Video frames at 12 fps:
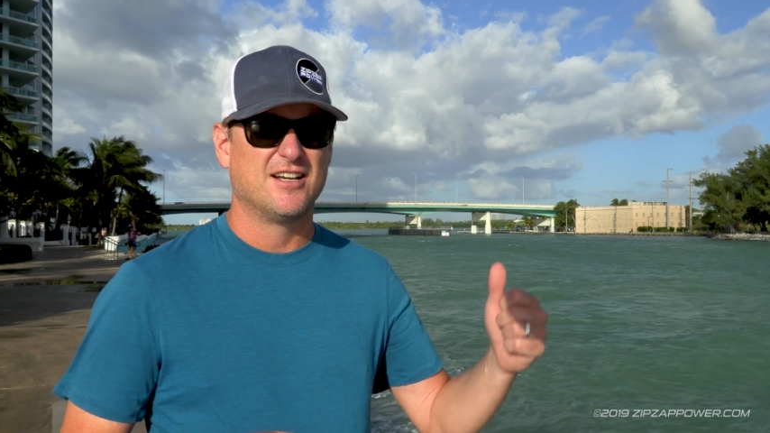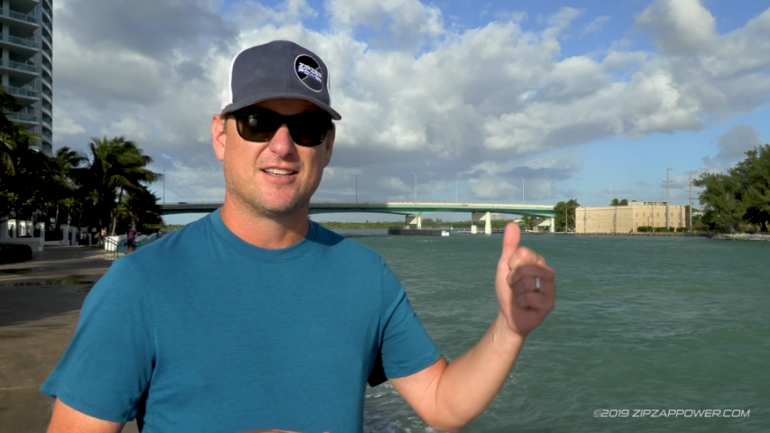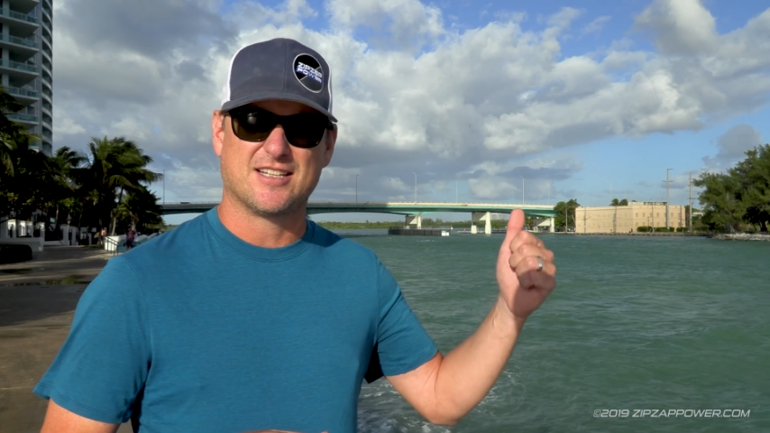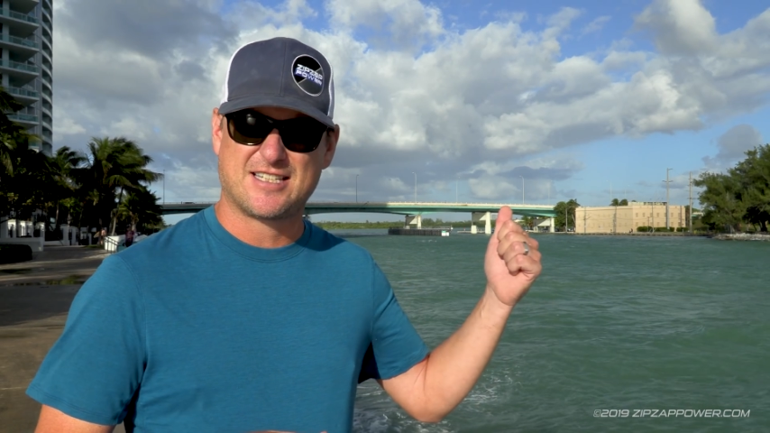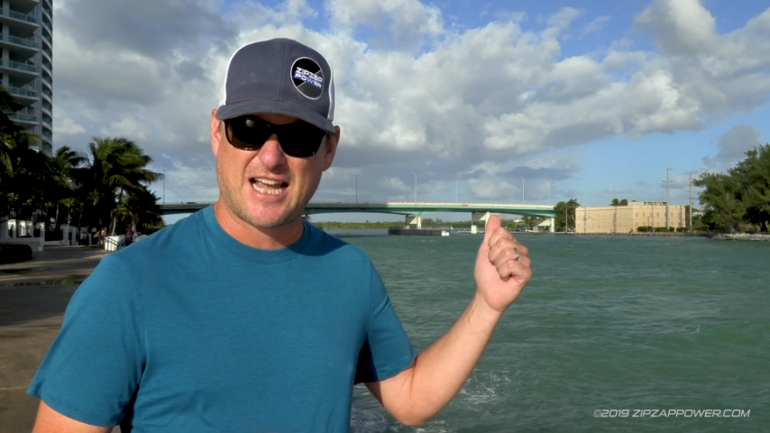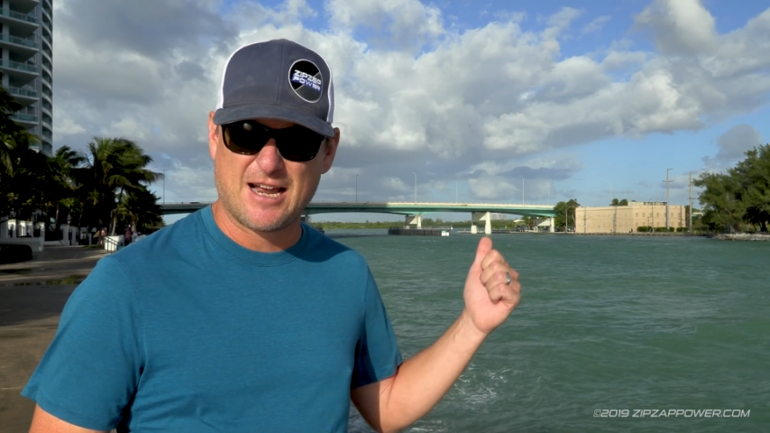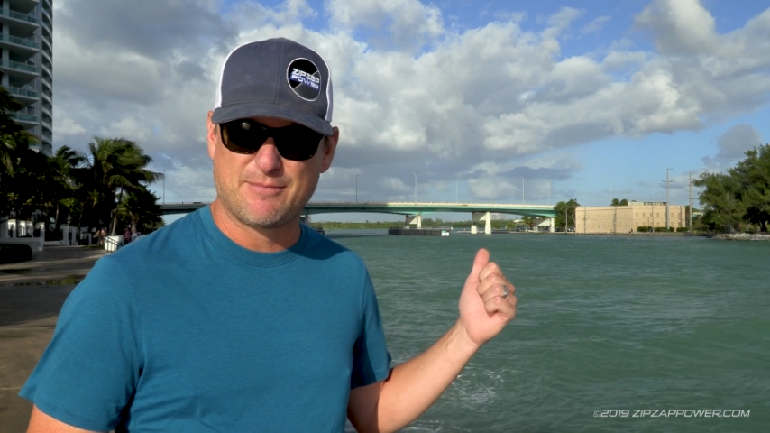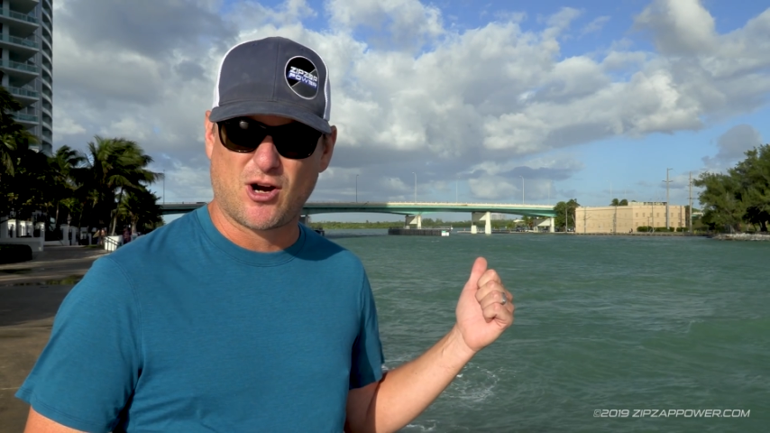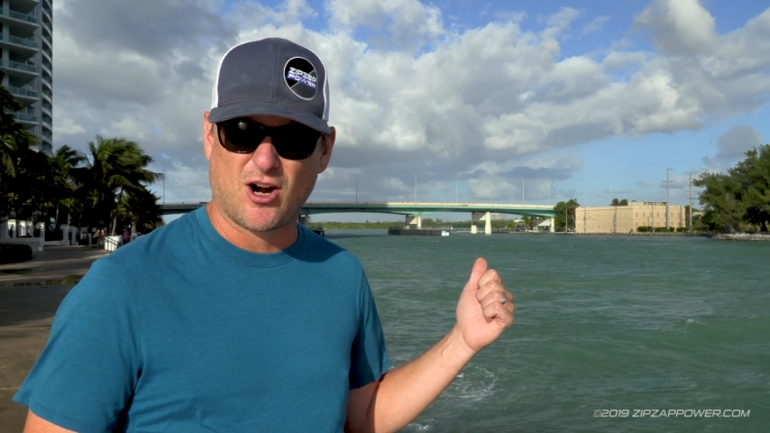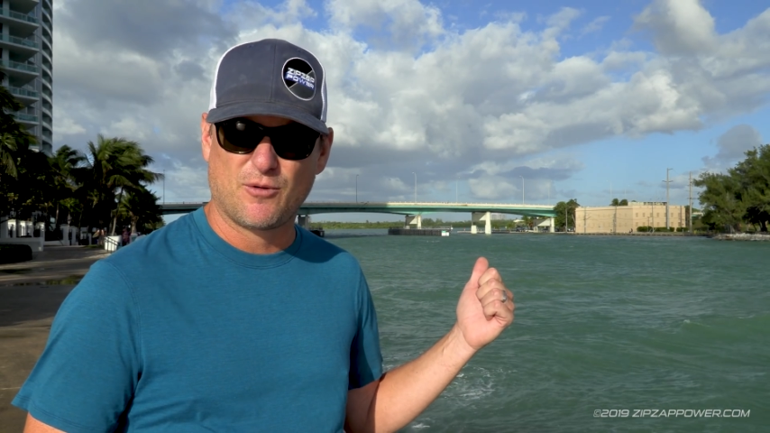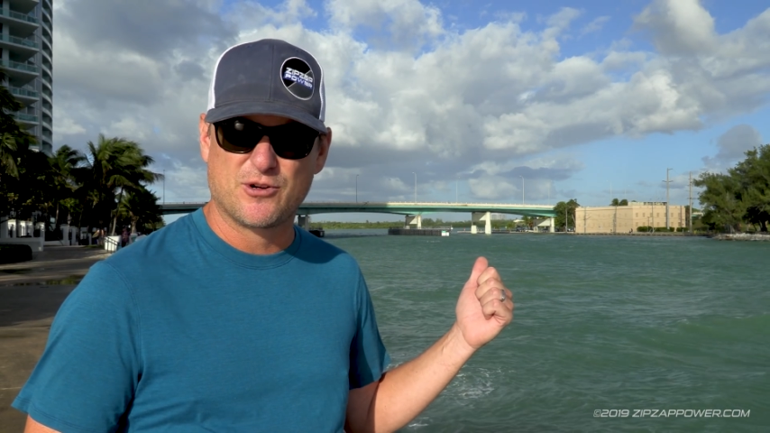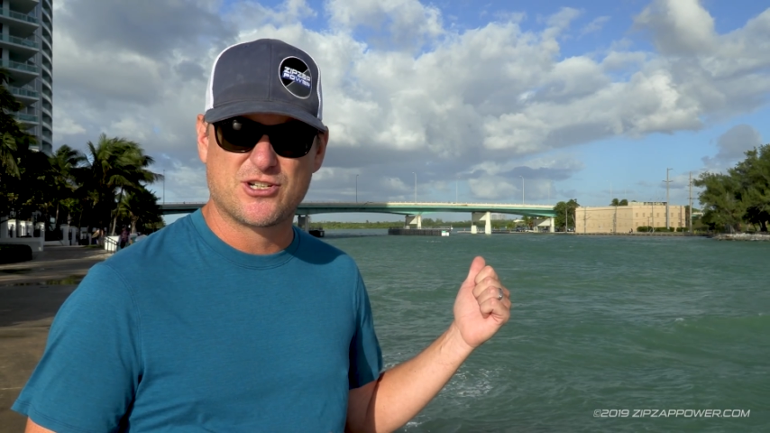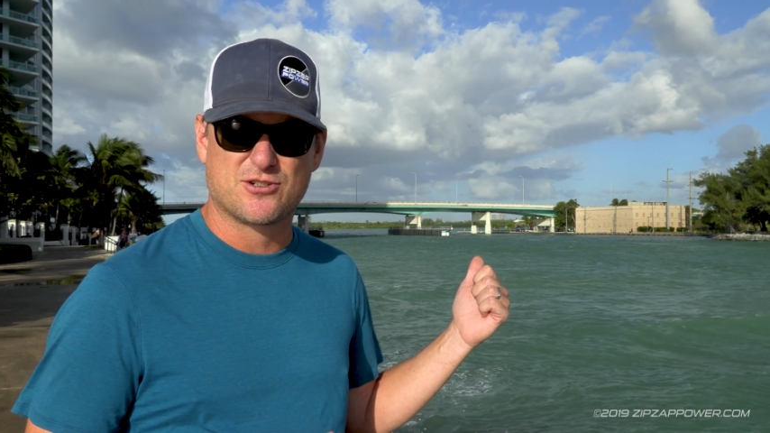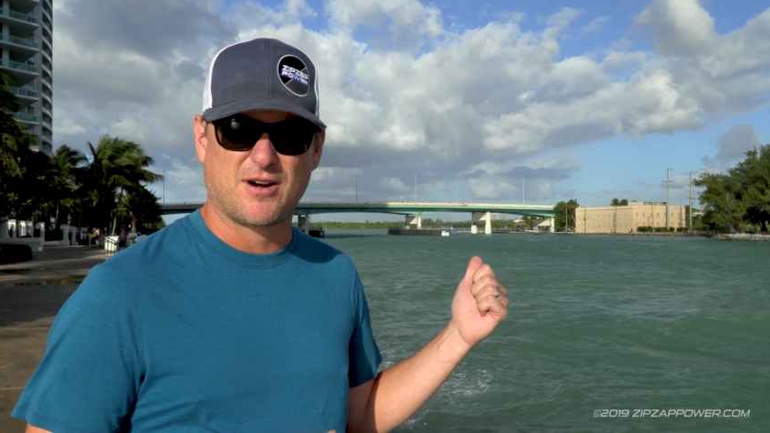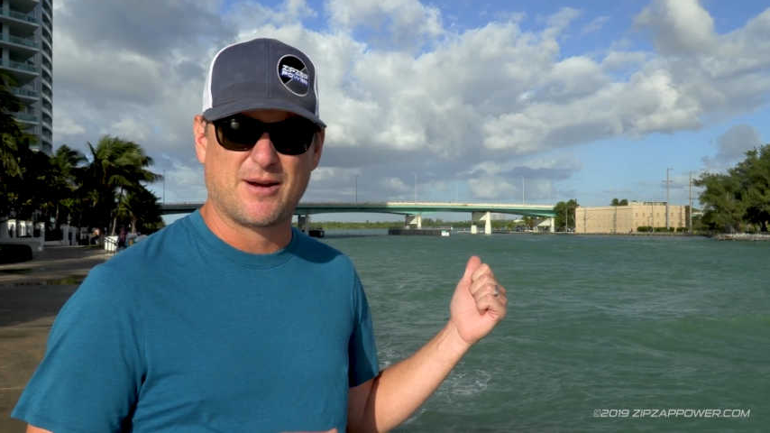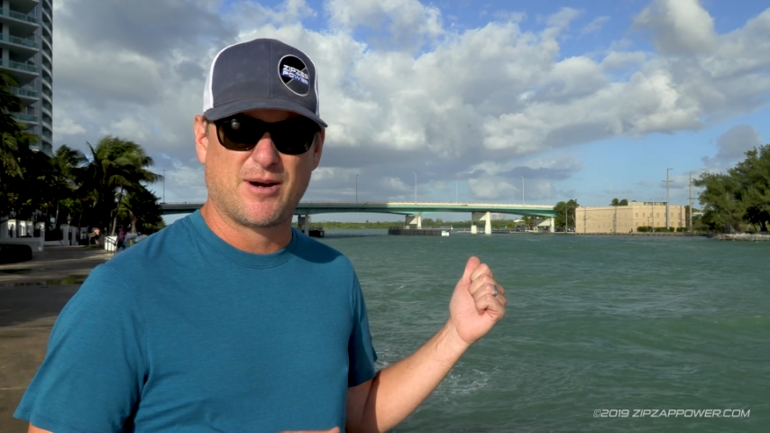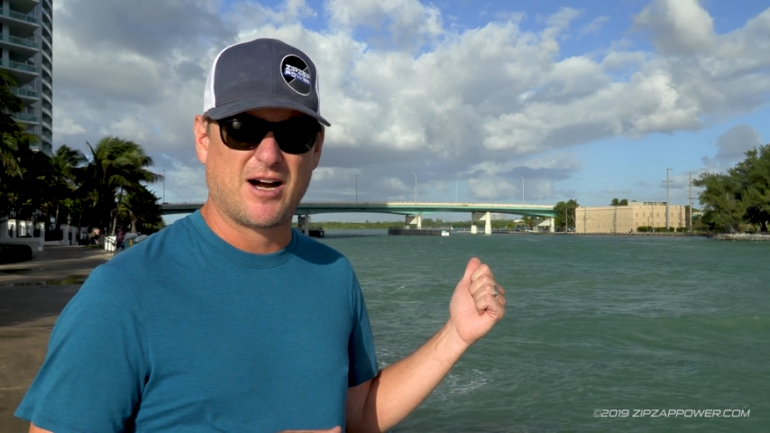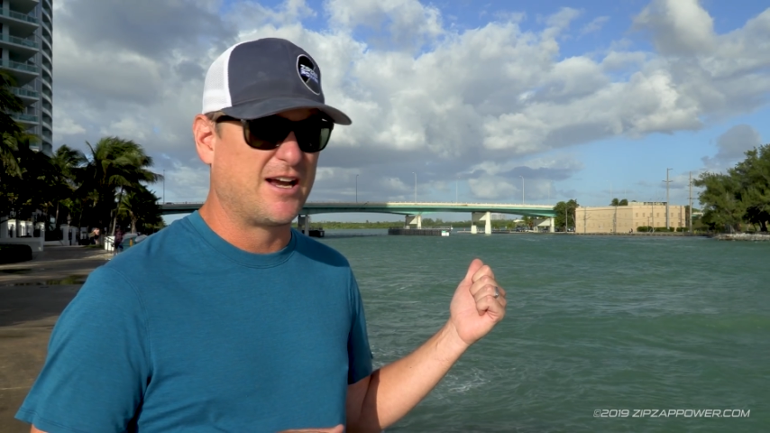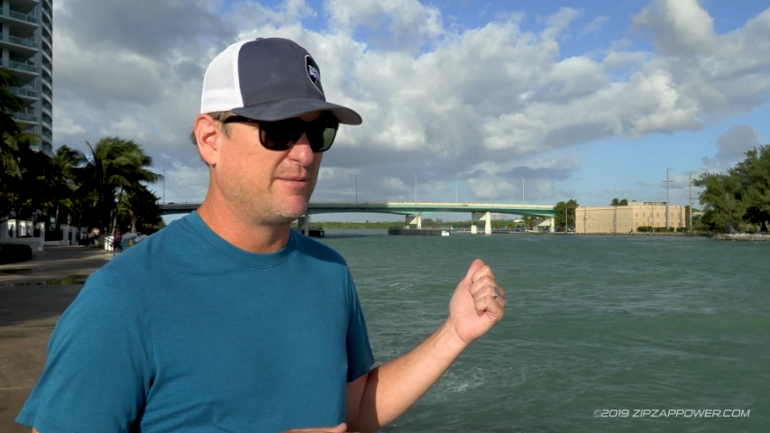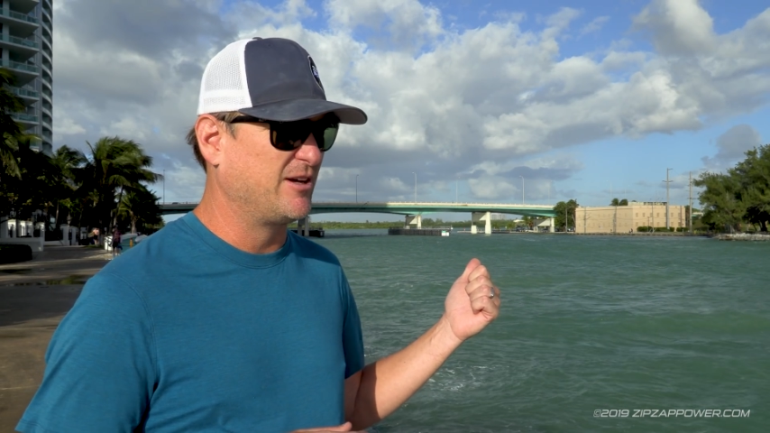the sandbar, which is right behind